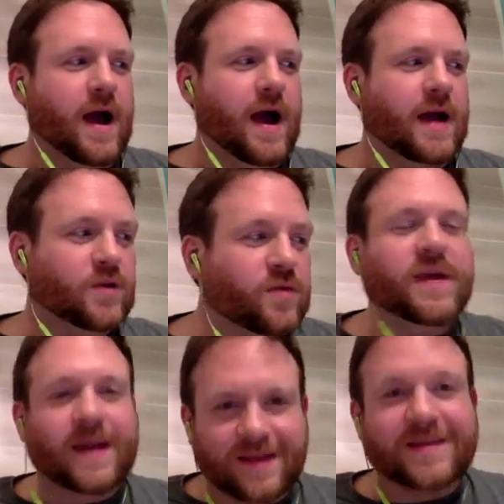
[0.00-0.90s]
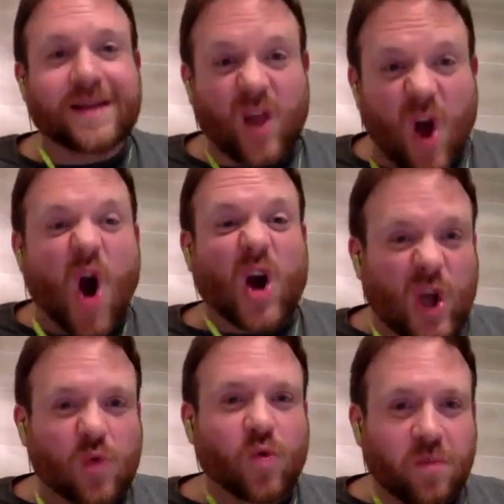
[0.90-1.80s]
I do think it's still
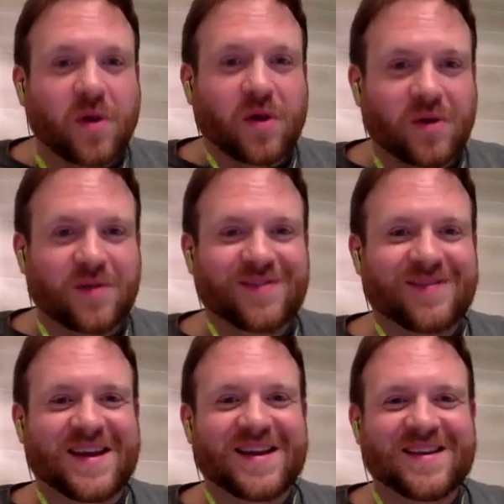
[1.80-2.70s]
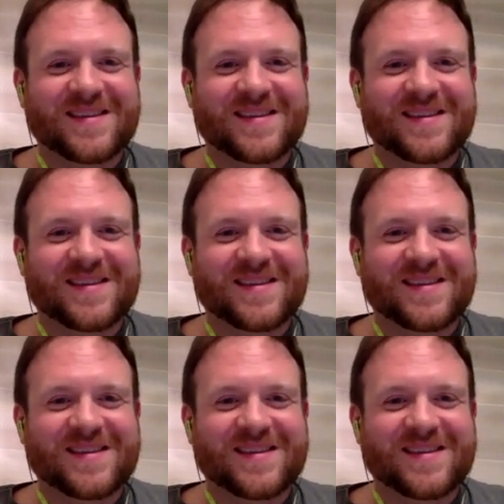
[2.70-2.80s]
arguable that